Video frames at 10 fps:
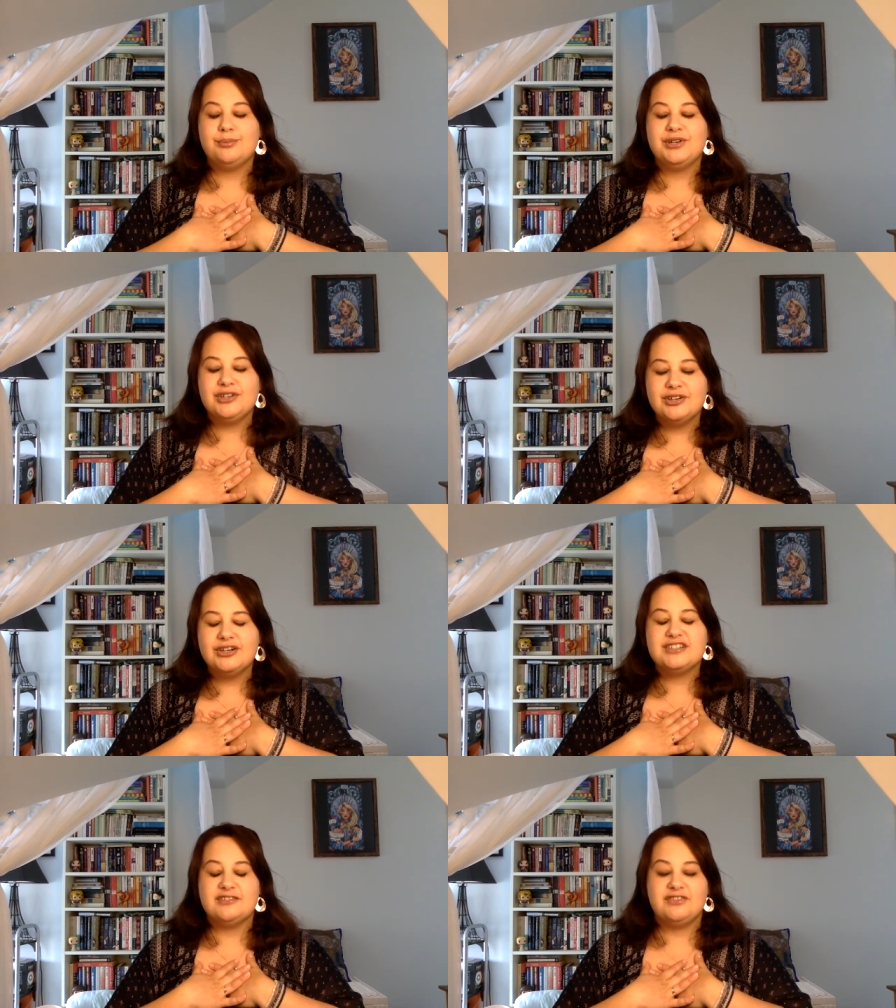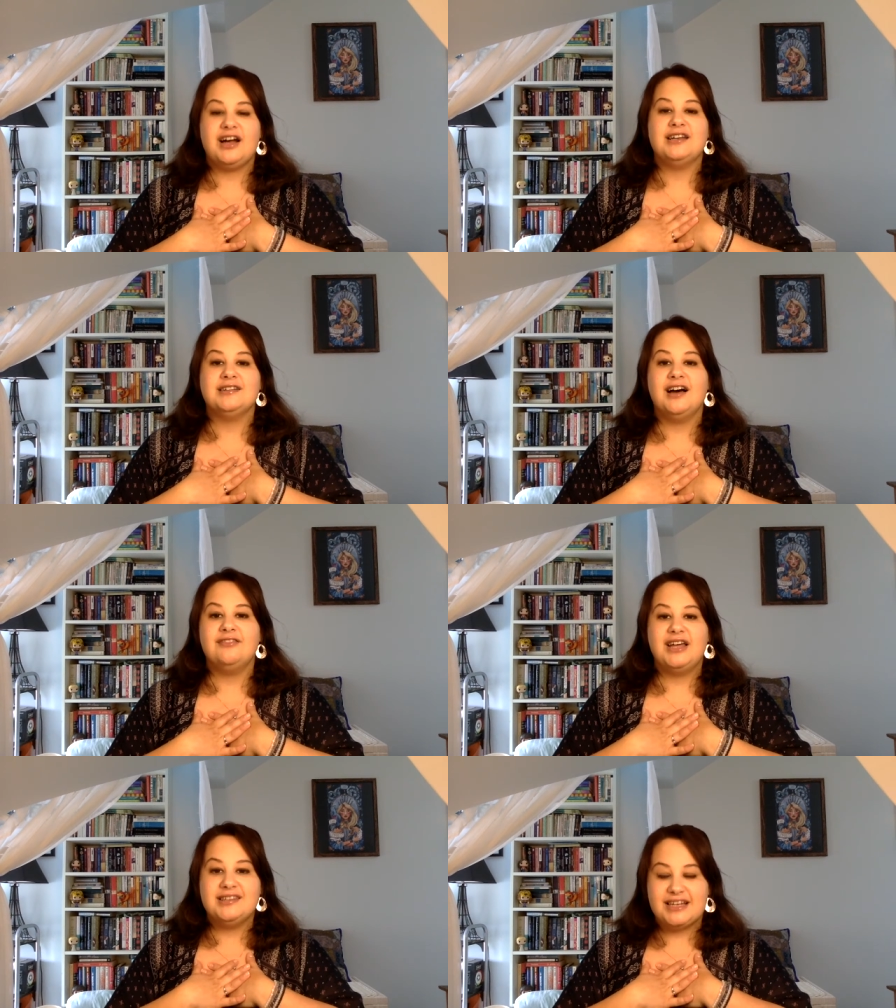pure divine
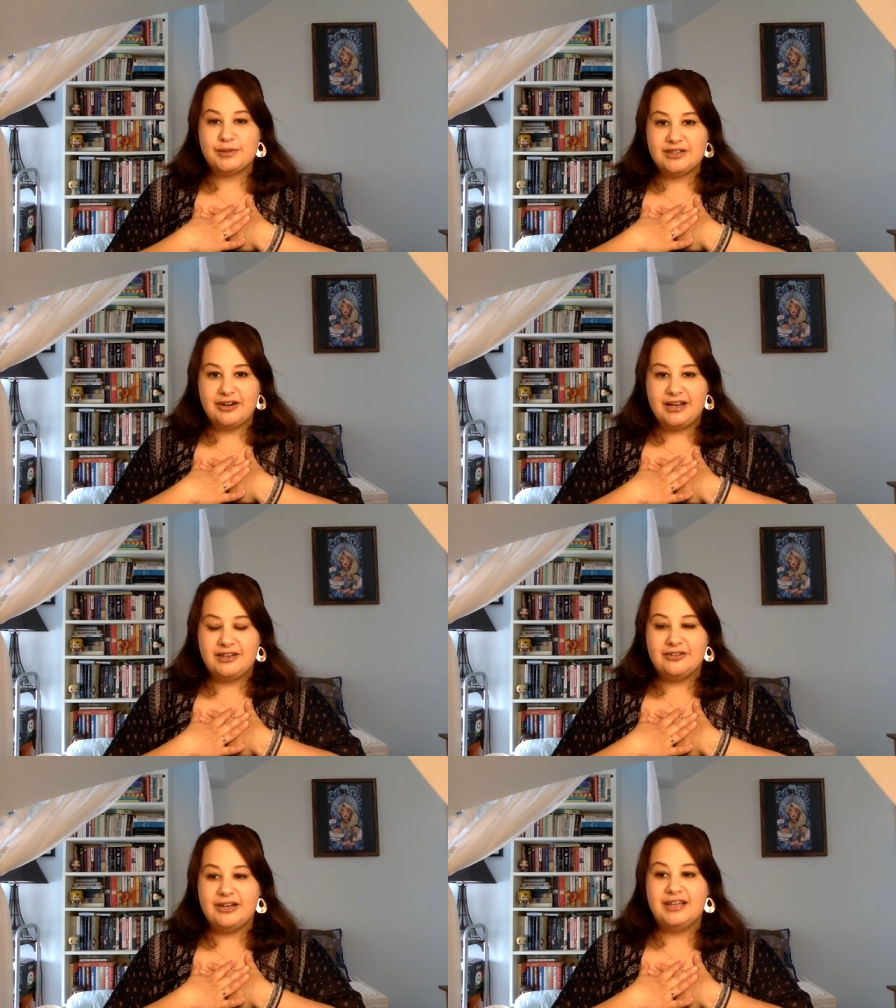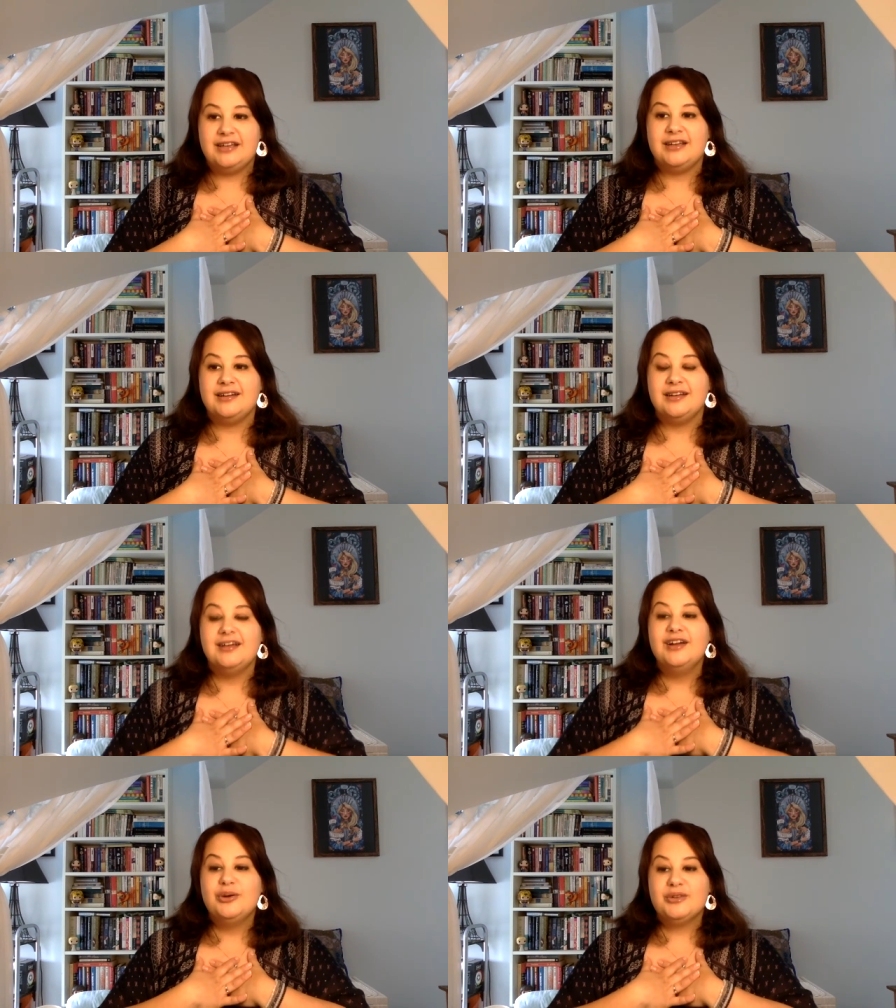love, and that's what they're anchoring in
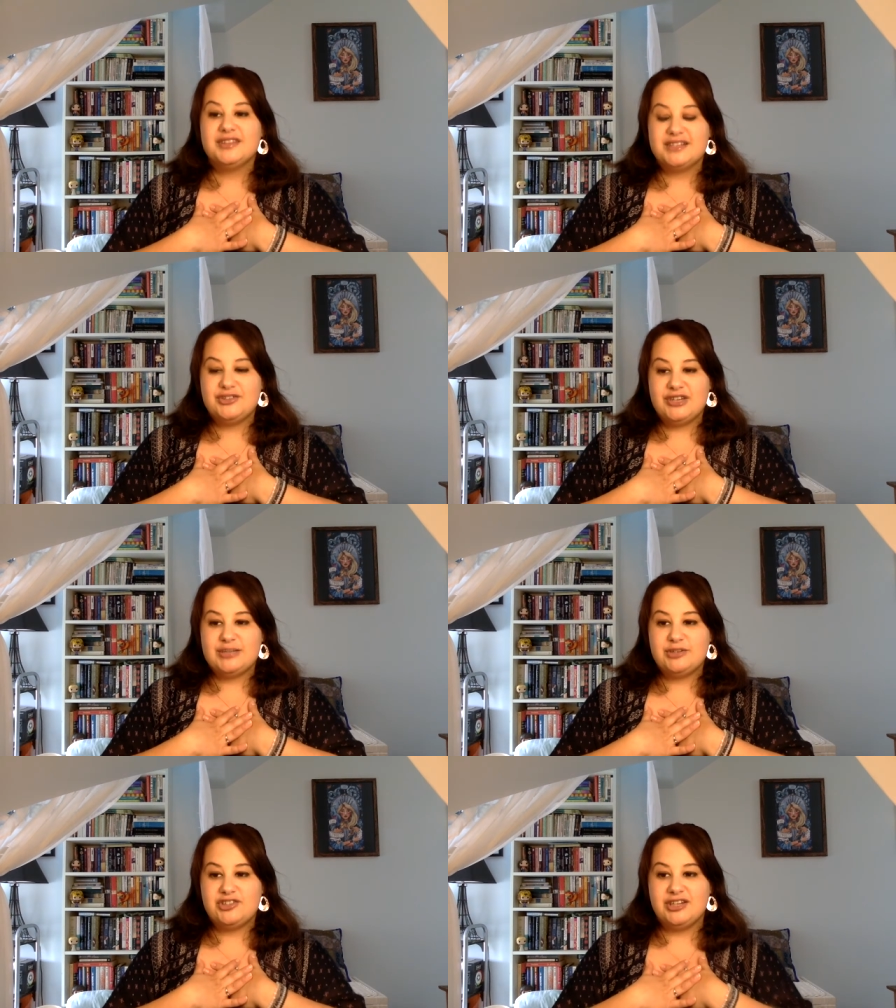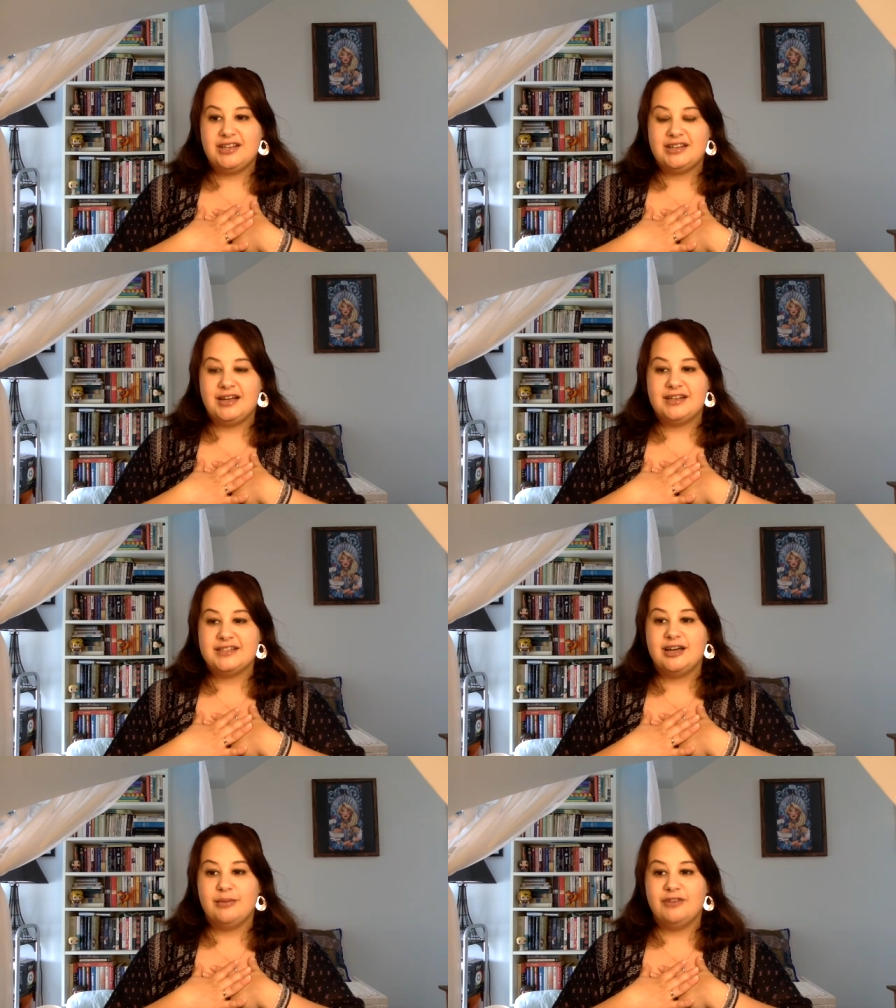with this transmission that is
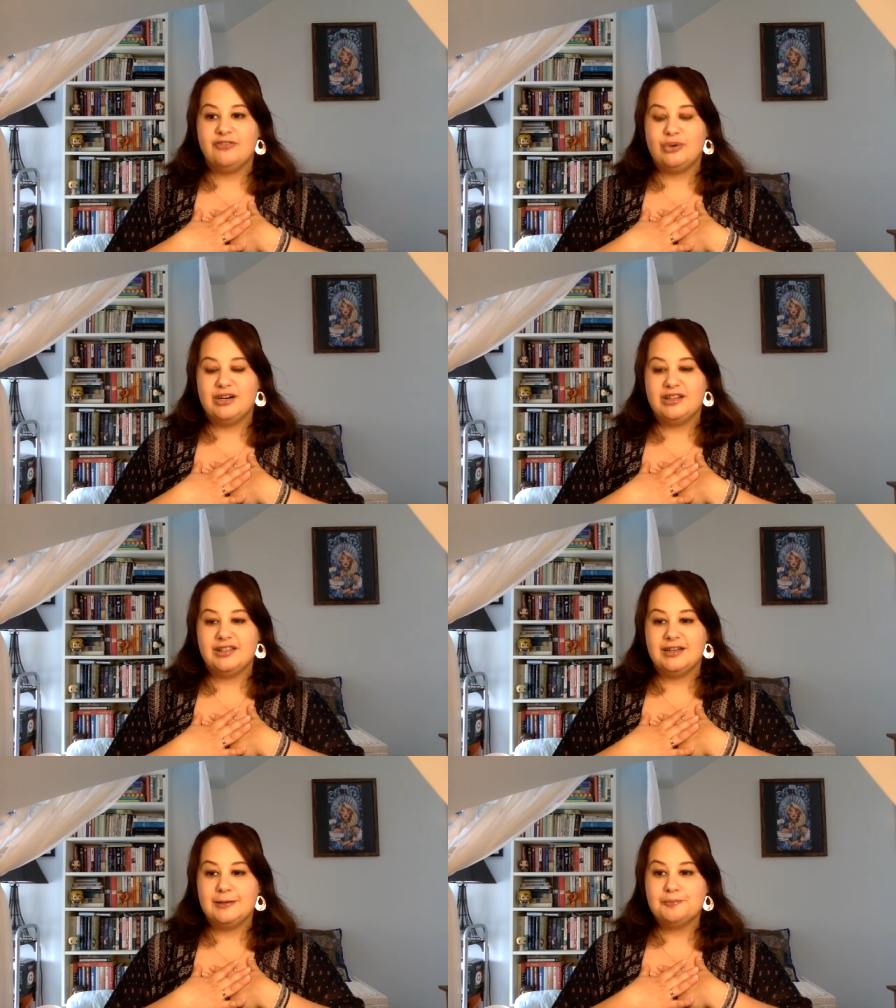coming forth.